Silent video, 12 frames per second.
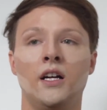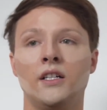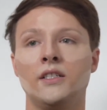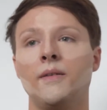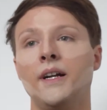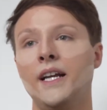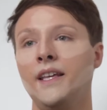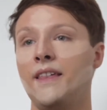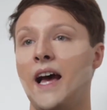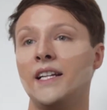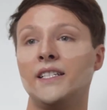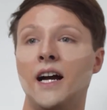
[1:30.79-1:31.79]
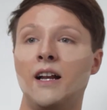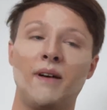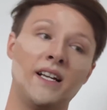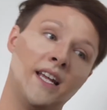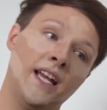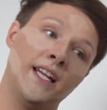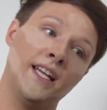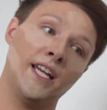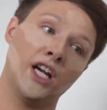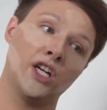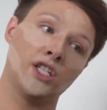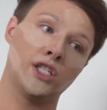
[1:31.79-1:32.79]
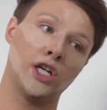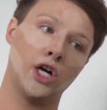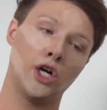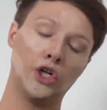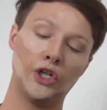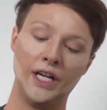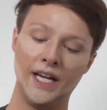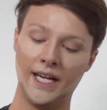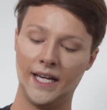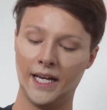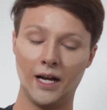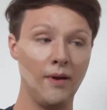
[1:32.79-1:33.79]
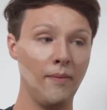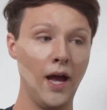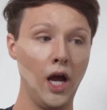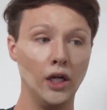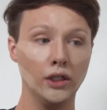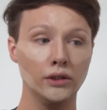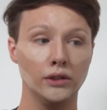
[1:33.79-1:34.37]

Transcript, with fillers: So I'm gonna get that done. It might take a year or so, and I'll be back.